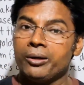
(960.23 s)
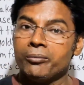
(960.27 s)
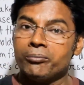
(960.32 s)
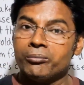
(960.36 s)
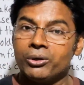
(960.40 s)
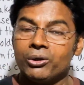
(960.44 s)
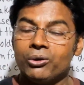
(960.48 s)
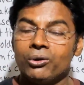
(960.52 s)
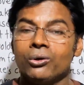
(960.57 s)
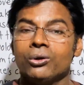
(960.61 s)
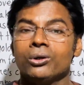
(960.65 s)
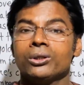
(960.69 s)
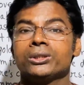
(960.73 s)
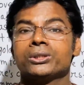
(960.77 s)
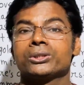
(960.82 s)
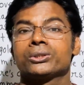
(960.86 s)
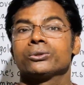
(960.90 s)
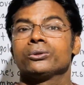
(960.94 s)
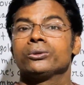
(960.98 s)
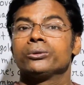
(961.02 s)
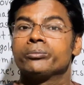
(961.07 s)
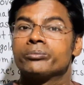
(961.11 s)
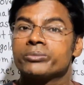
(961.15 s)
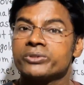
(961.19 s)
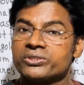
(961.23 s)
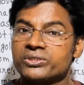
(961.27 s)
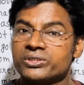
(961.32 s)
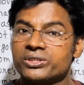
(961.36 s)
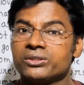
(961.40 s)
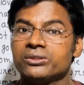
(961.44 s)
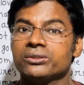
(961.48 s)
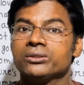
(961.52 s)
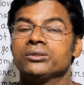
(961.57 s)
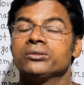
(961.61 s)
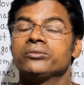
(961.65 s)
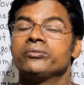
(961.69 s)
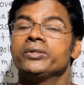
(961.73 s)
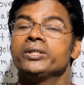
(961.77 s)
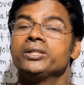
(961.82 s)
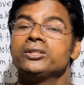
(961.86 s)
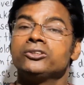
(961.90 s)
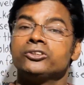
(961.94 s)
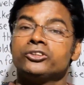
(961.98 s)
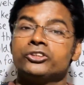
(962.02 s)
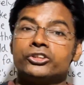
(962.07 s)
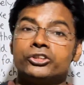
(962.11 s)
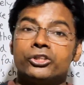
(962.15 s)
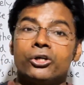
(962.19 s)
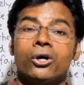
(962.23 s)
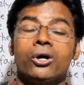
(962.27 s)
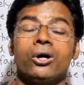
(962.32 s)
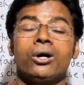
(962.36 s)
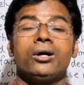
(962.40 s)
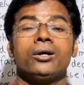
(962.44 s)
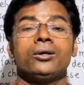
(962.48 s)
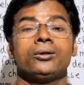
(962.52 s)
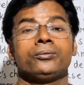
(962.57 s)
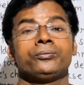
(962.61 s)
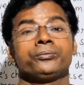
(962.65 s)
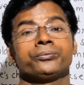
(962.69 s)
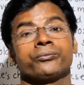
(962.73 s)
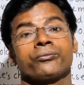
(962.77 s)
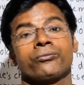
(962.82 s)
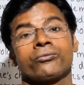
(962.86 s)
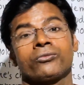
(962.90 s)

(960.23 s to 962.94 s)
am also preserving your